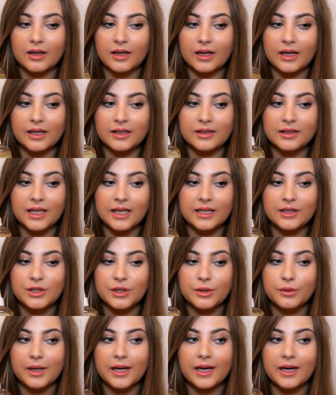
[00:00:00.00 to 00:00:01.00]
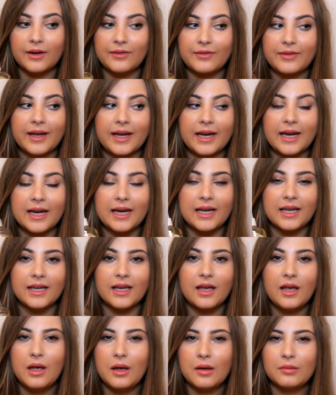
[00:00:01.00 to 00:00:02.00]
and they do have
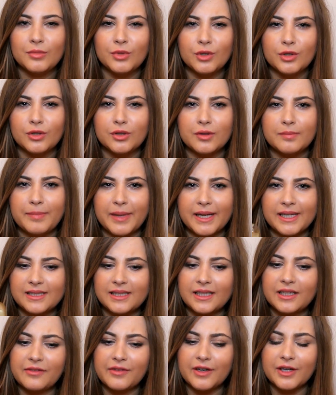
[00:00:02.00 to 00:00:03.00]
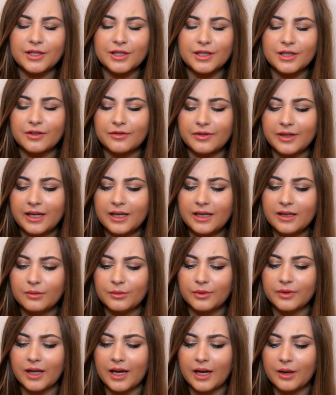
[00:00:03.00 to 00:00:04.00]
a more basic version of it
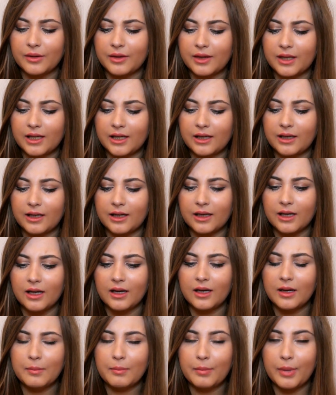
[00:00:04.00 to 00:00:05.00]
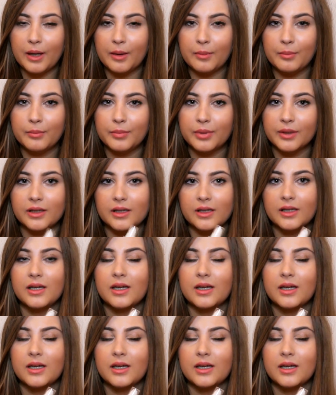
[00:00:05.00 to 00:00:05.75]
without the pump,